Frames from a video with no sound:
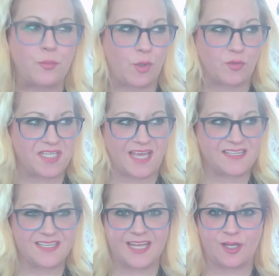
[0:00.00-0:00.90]

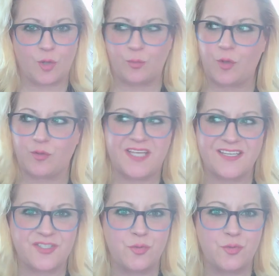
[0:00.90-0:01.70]
protests, let alone protest too